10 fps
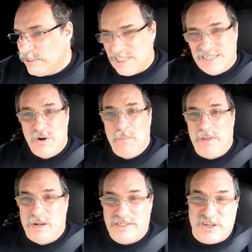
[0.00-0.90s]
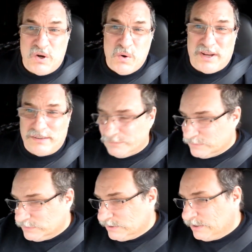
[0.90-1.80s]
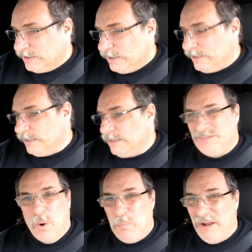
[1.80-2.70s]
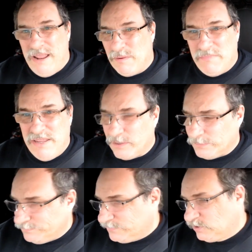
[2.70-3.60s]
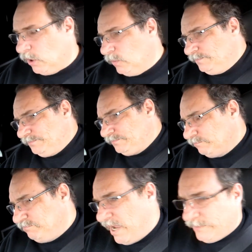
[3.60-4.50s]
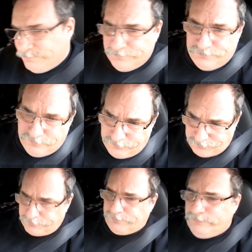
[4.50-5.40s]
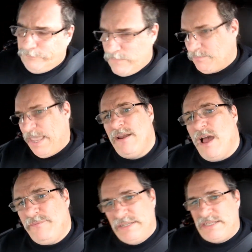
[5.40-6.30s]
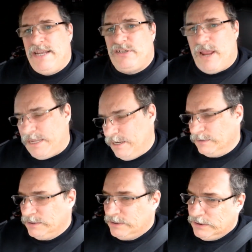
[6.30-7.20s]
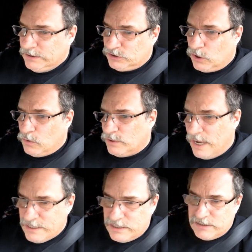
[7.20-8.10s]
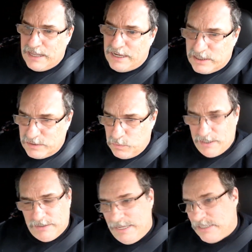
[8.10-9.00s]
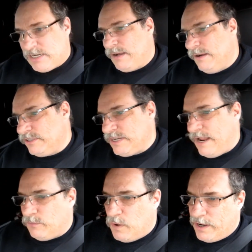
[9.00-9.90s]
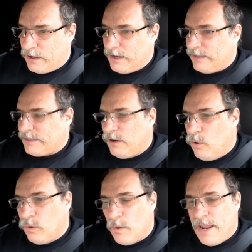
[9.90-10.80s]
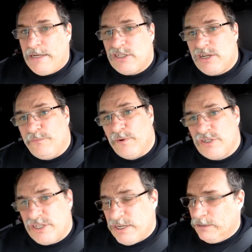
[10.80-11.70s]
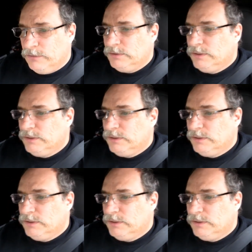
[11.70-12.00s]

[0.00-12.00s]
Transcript: just because nobody wants to go there. Uh, don't blame them either. So, but I'm getting off on a sidetrack here. So, guys, that's one of the things you got to understand. Why you're going to get that lower wage your first year